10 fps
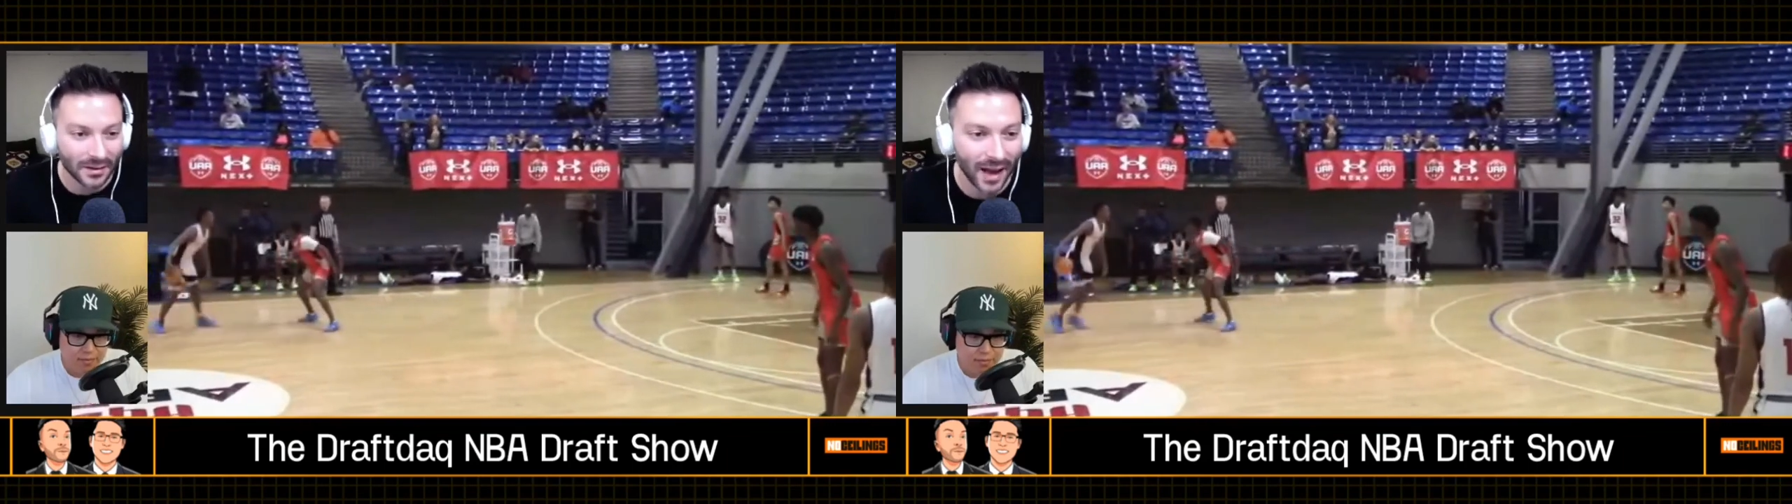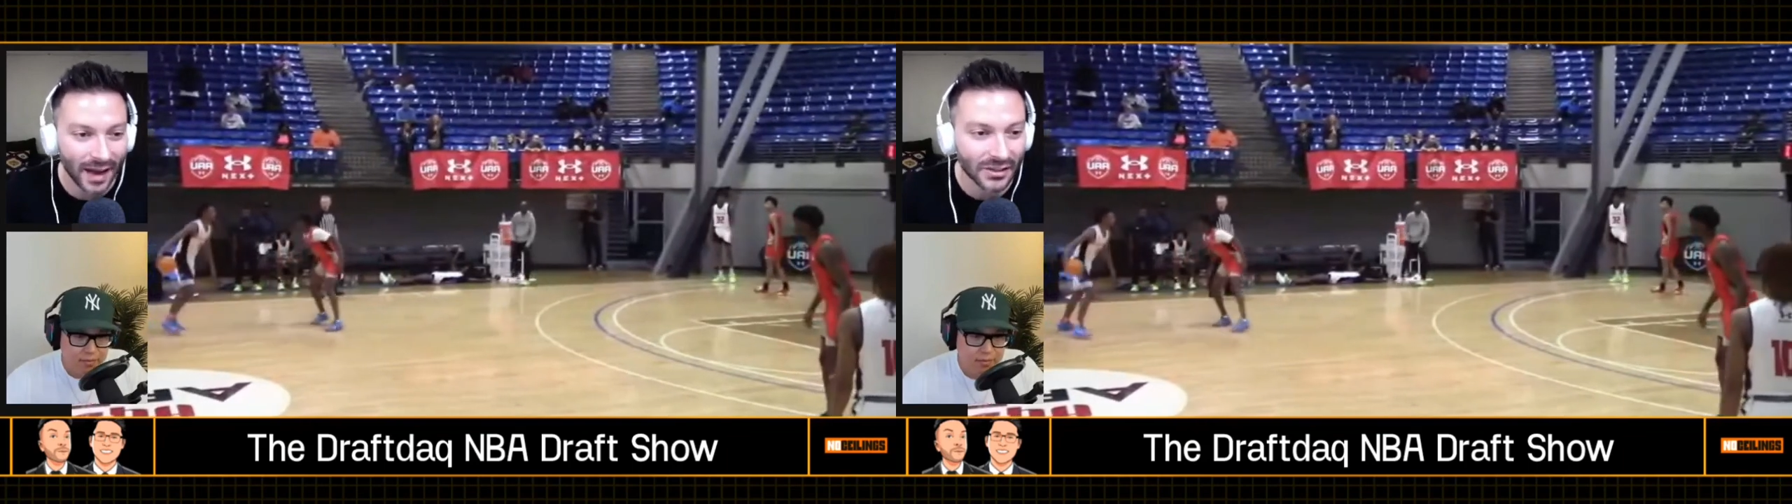
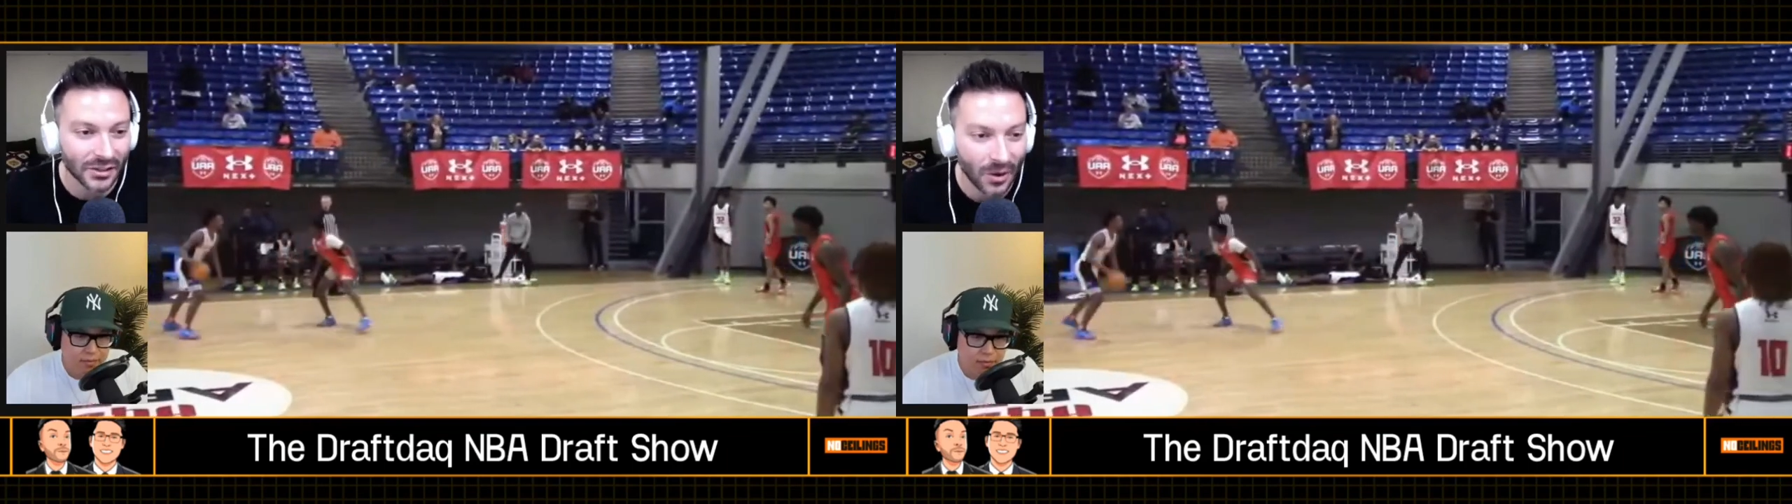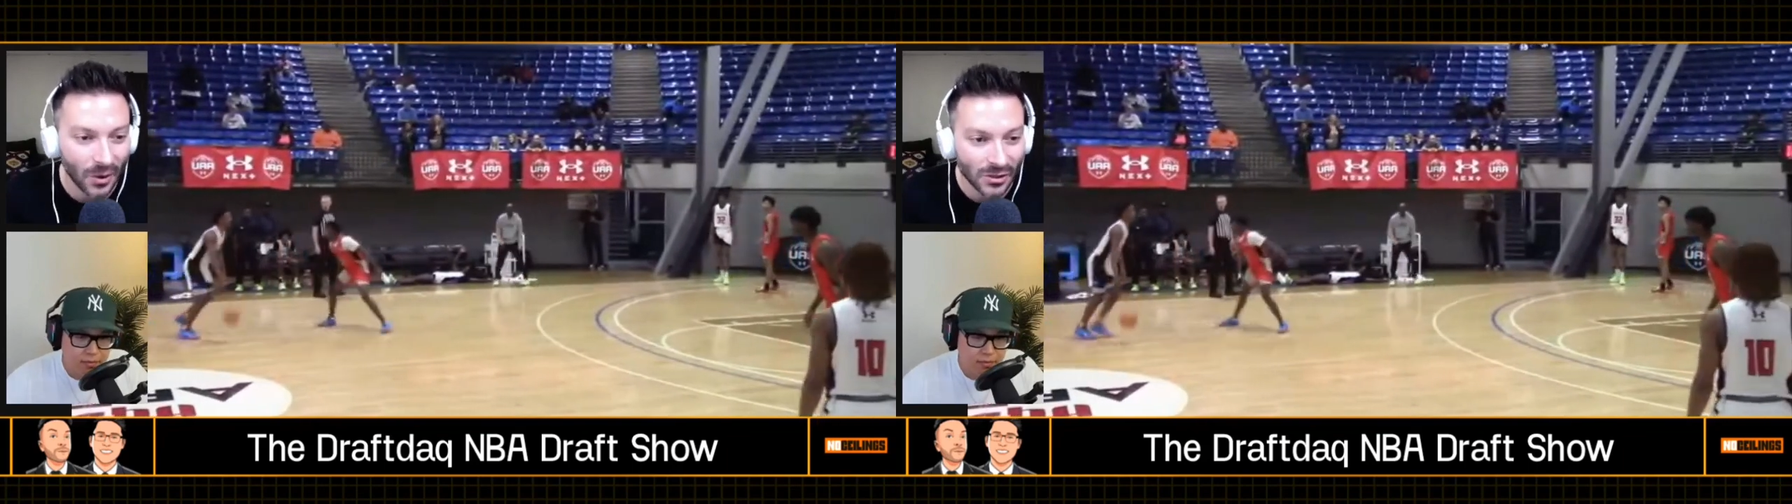
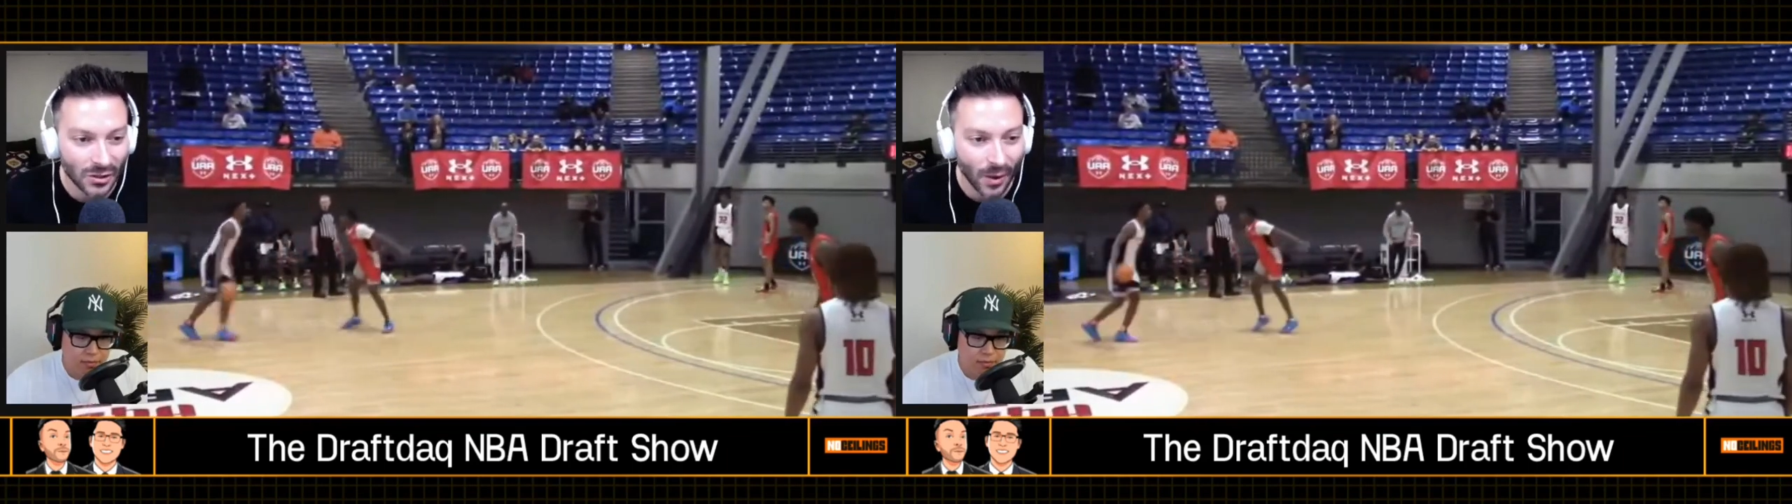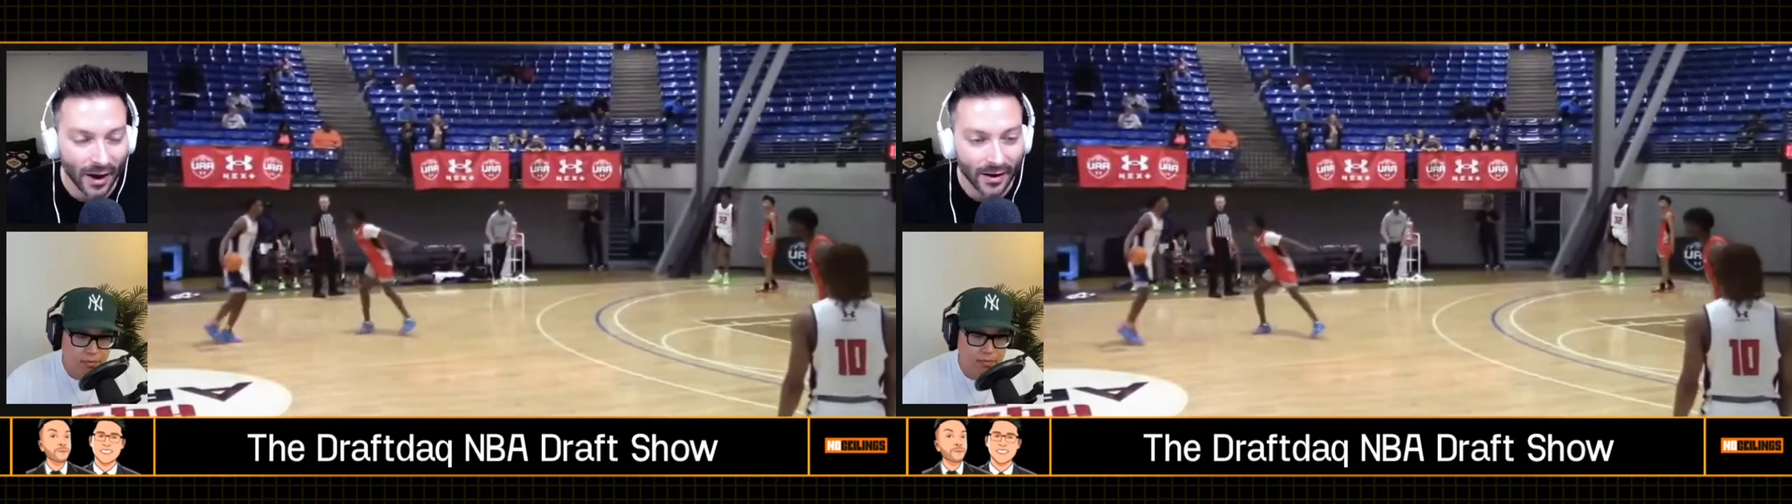ISO
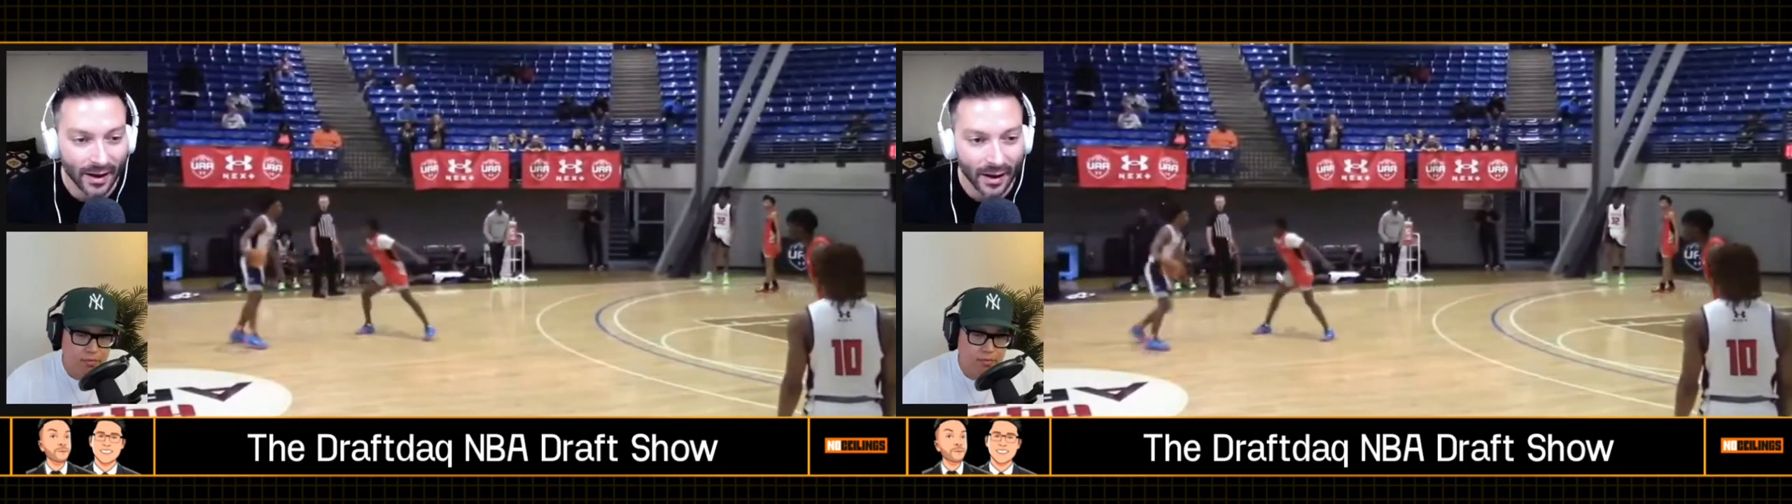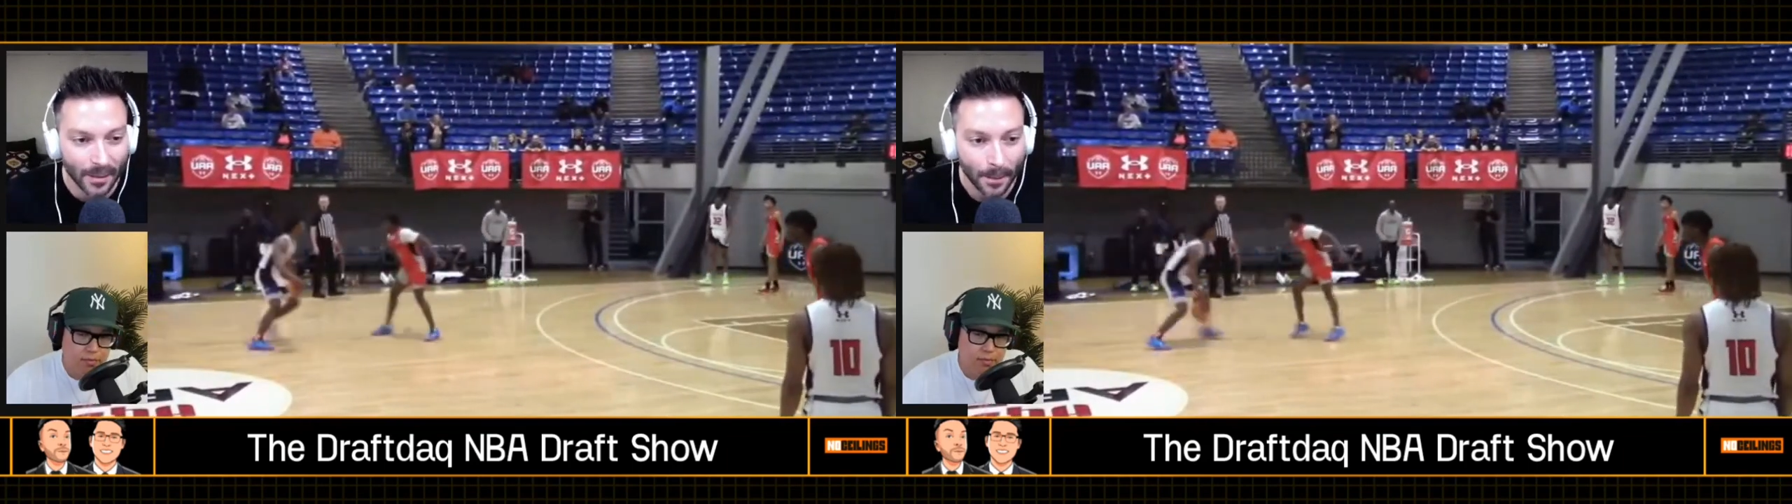squaring
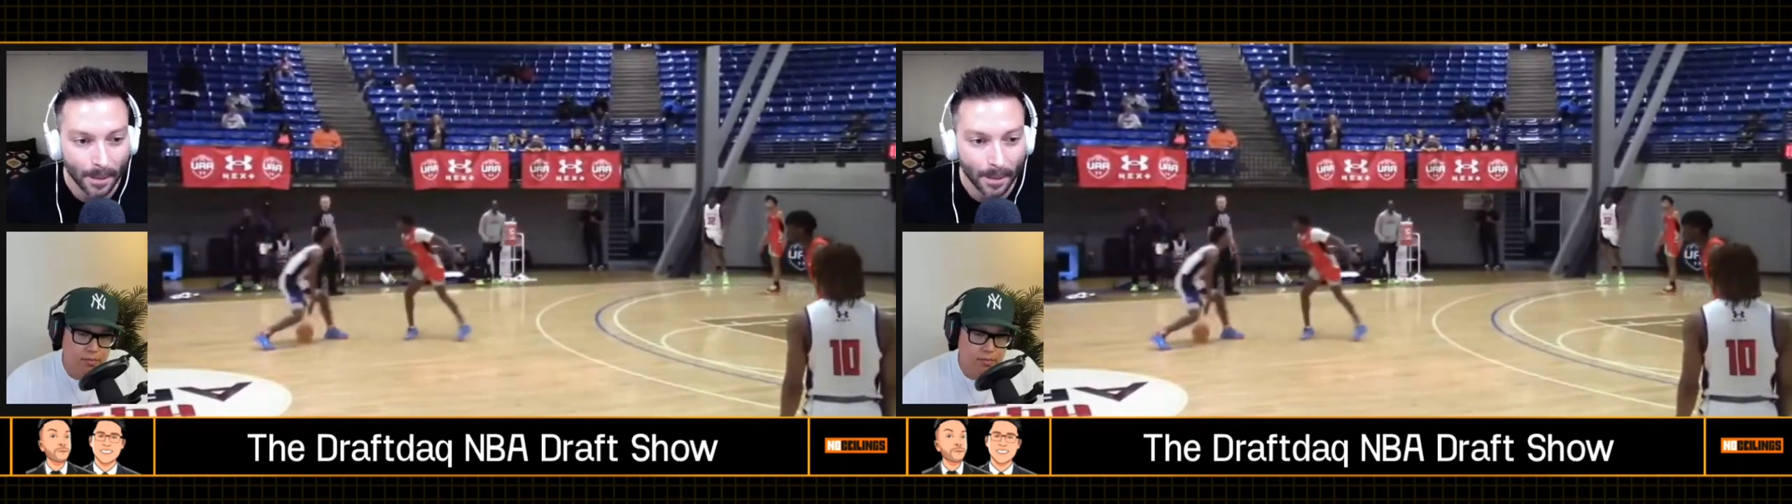up,